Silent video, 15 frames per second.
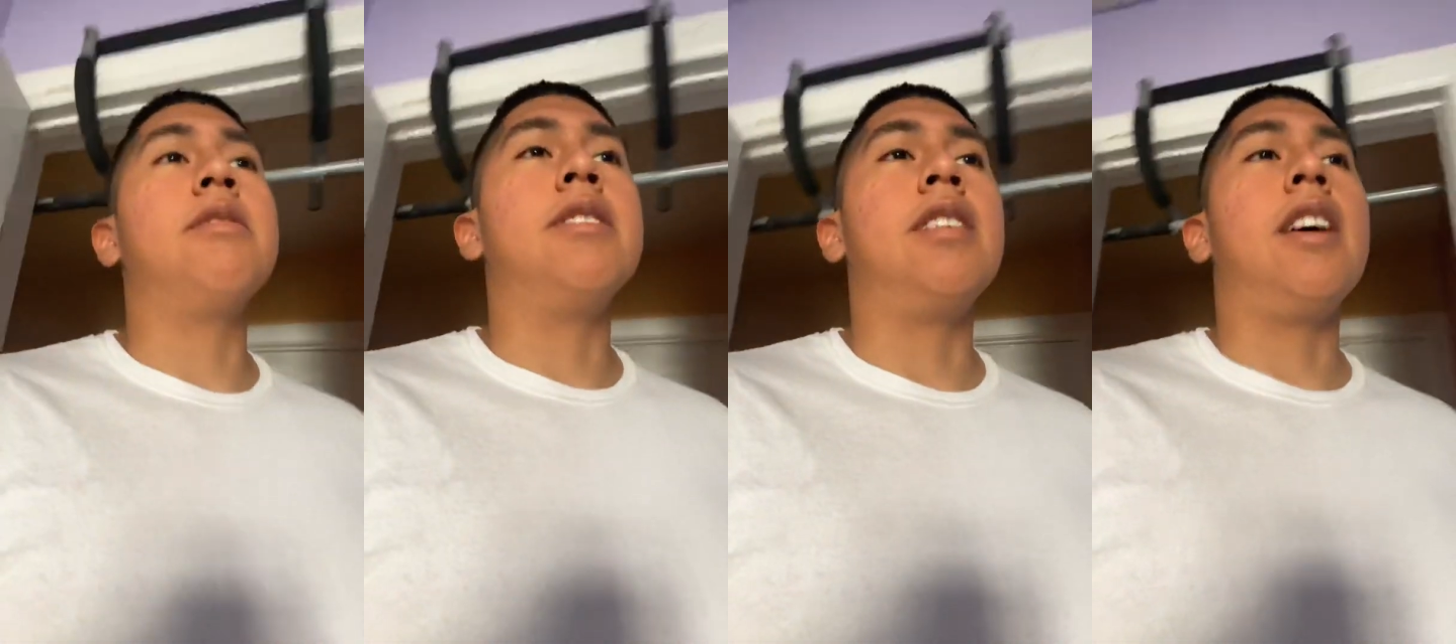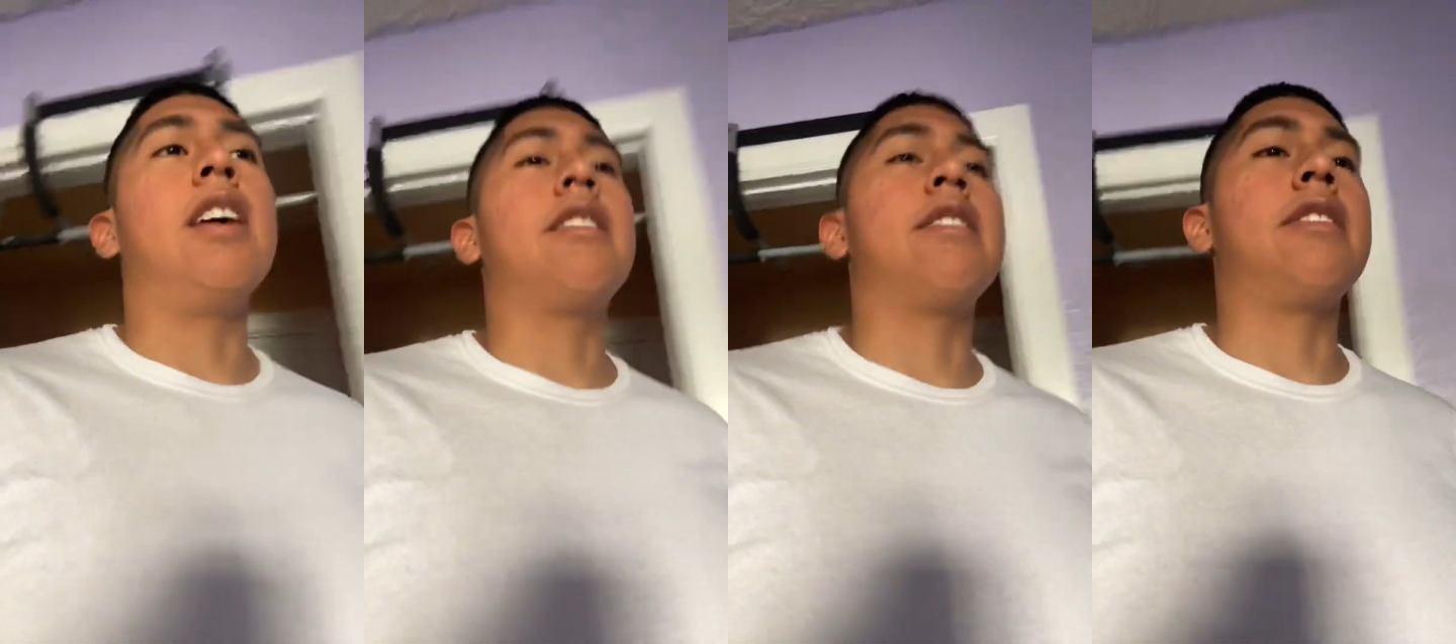in the
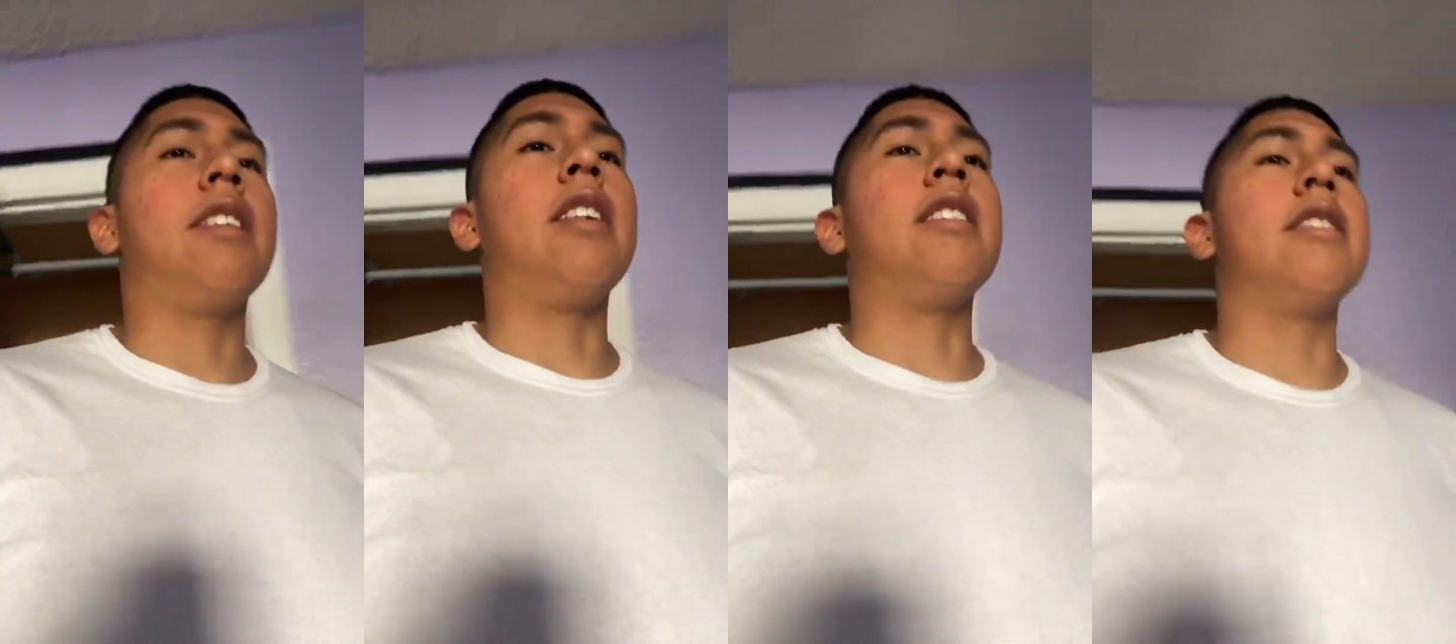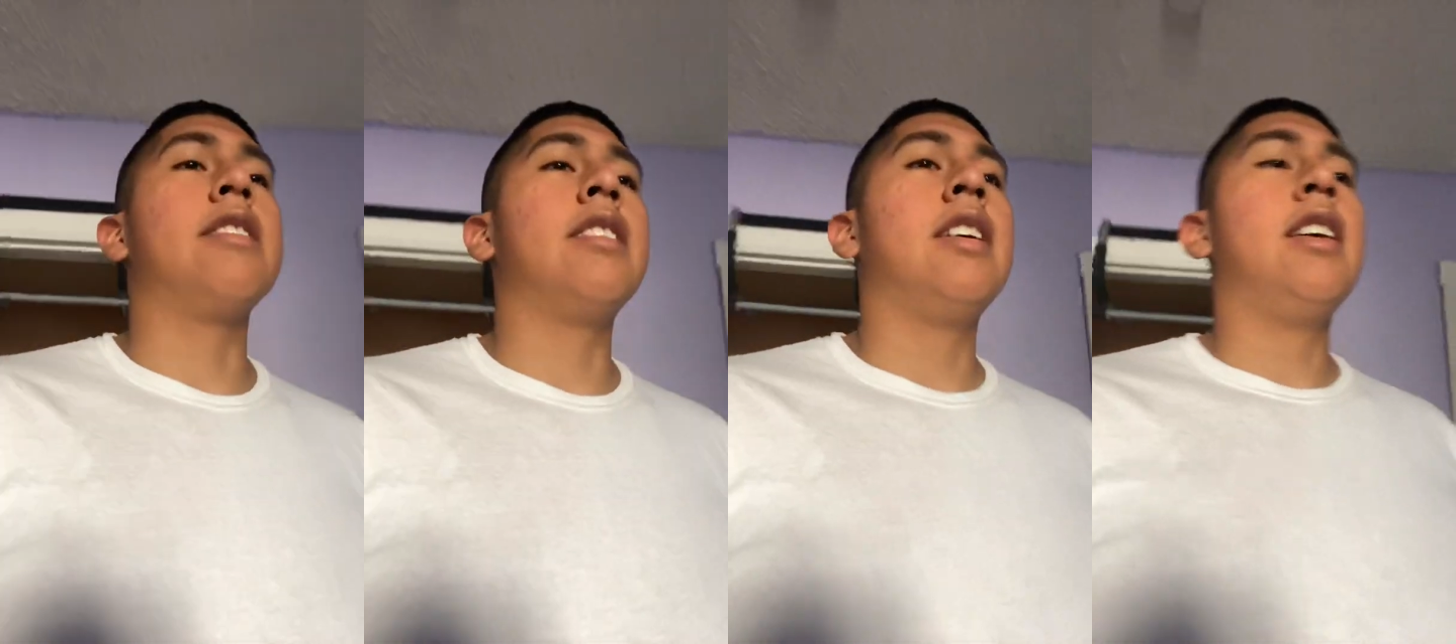
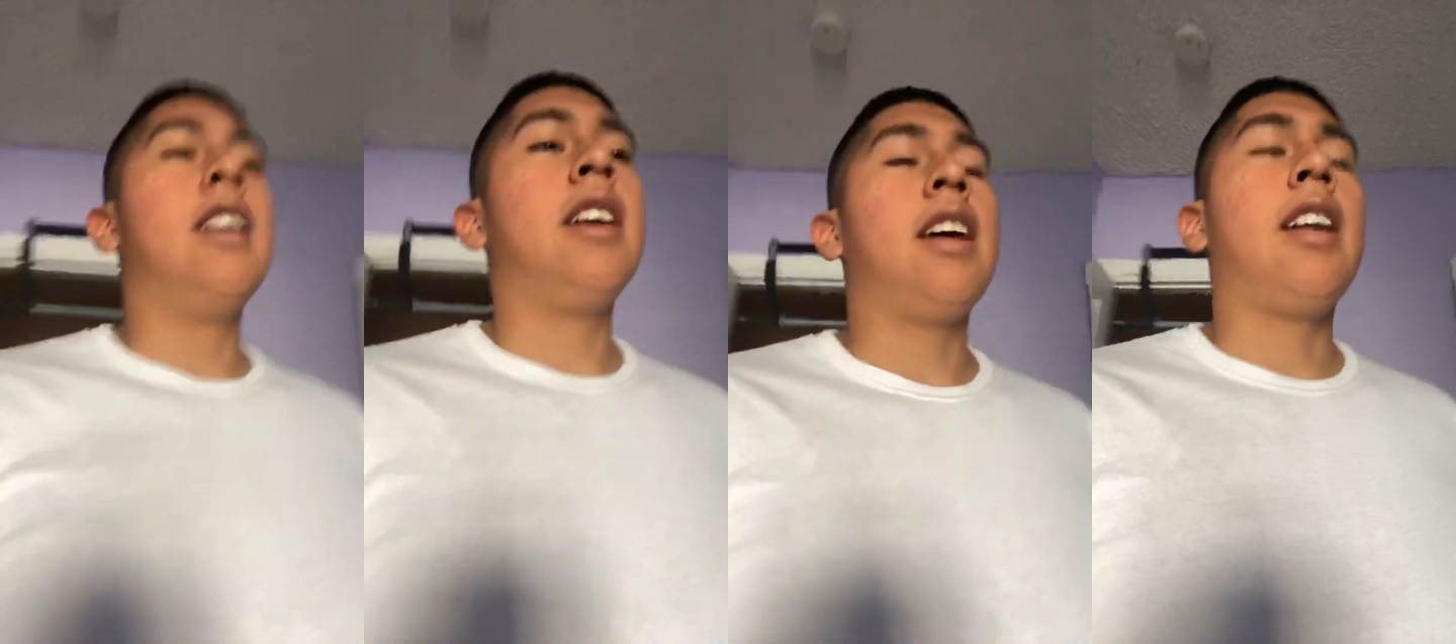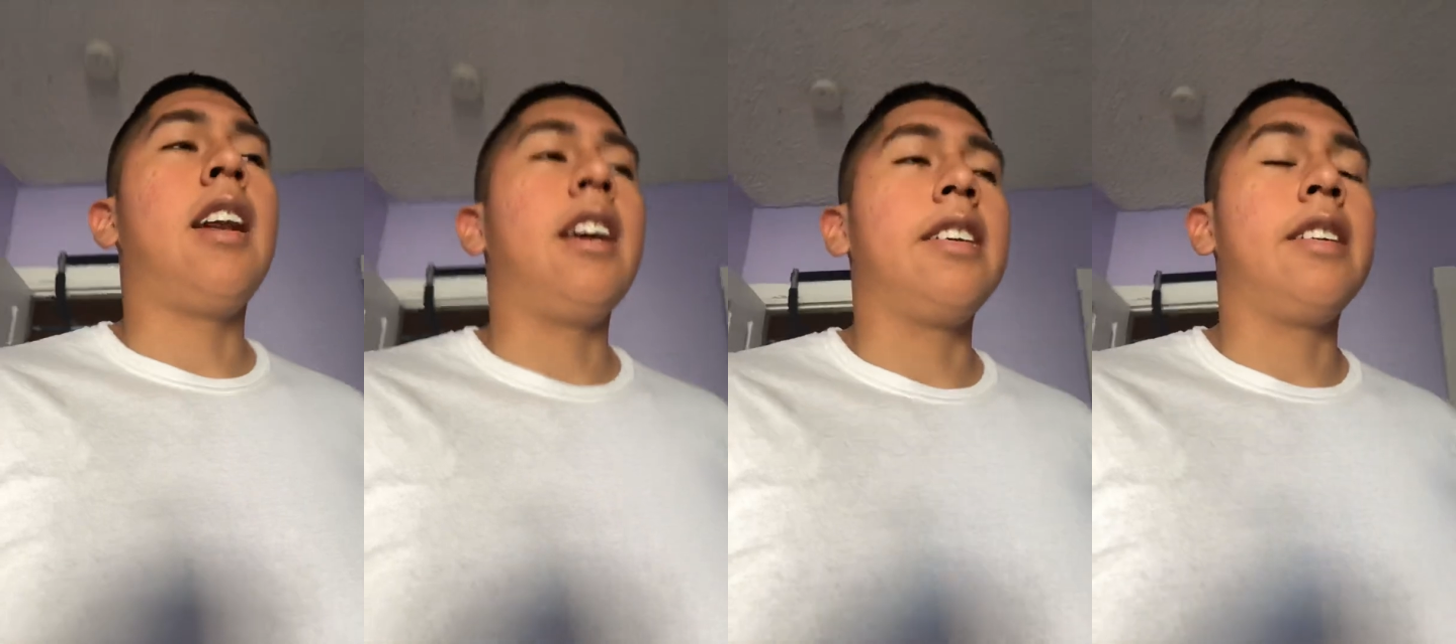exercise.
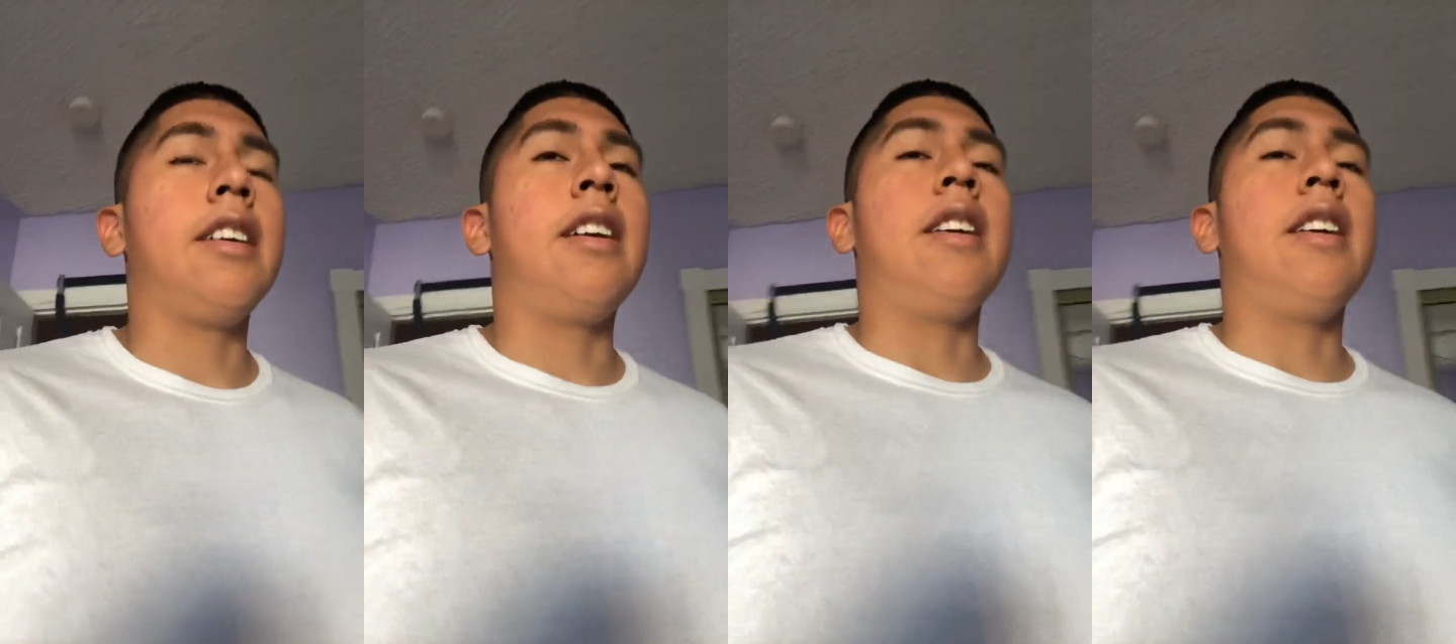Like